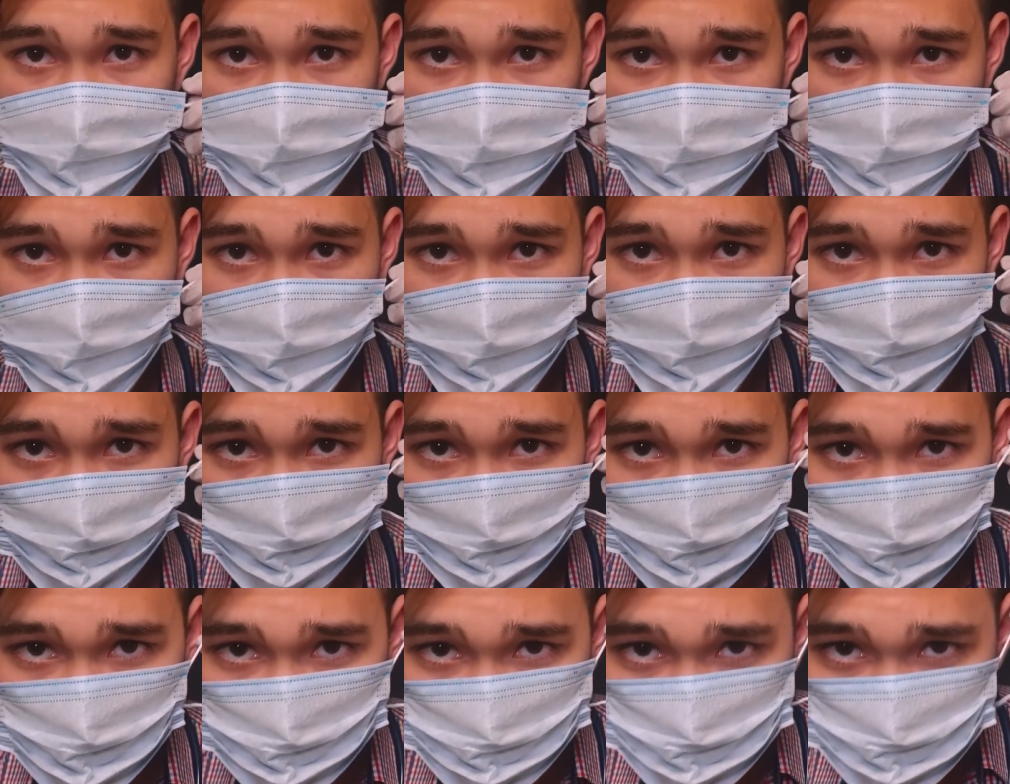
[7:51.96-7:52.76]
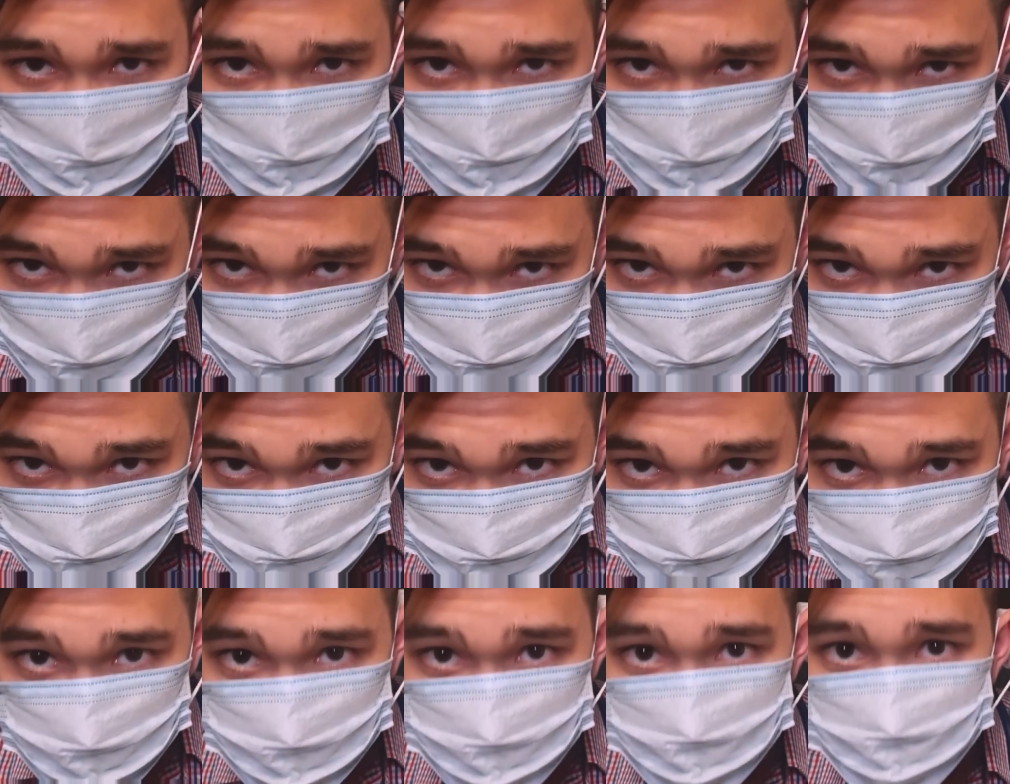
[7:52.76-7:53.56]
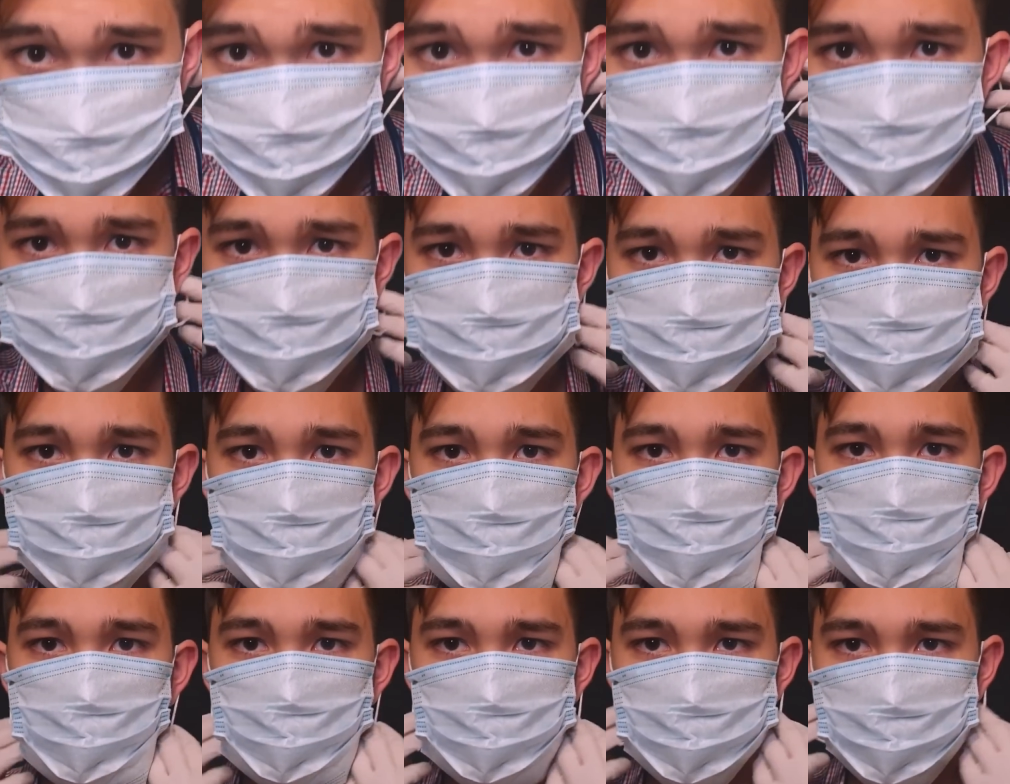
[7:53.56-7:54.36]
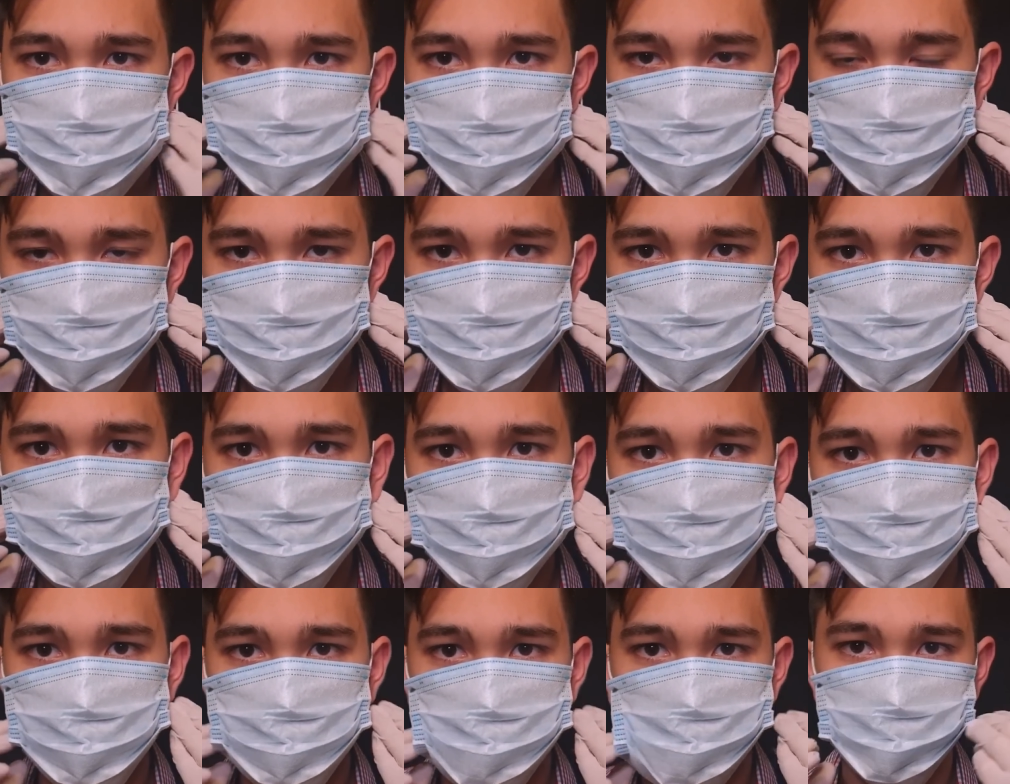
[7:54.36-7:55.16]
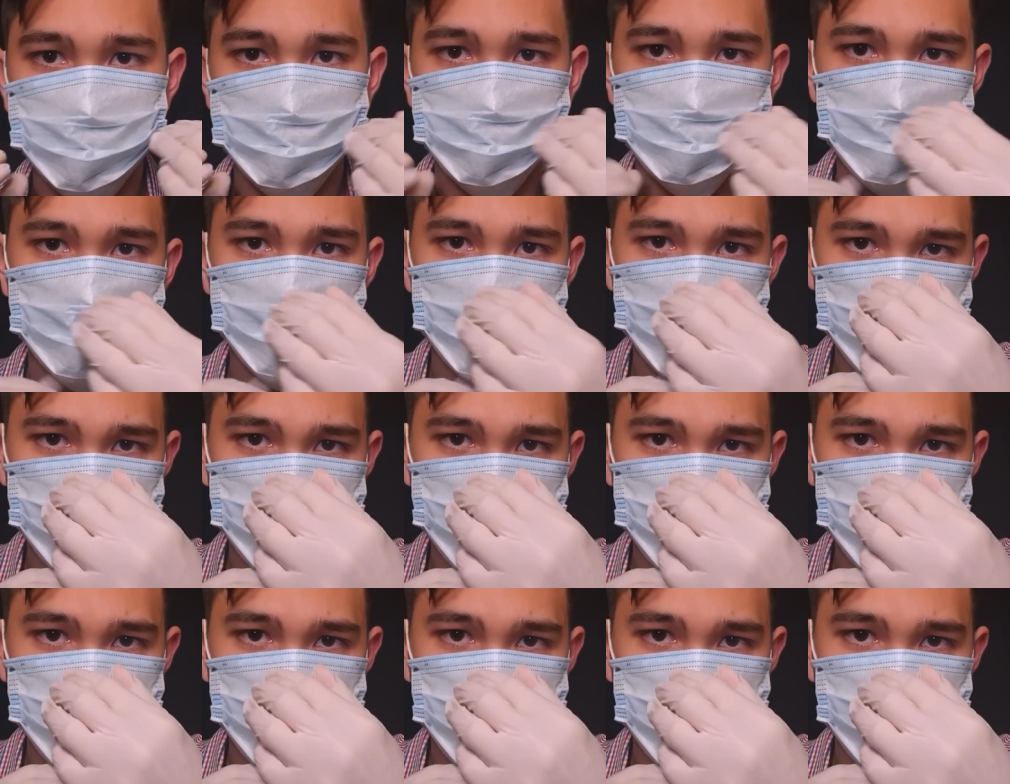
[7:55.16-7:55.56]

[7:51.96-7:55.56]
to apply this one over the top.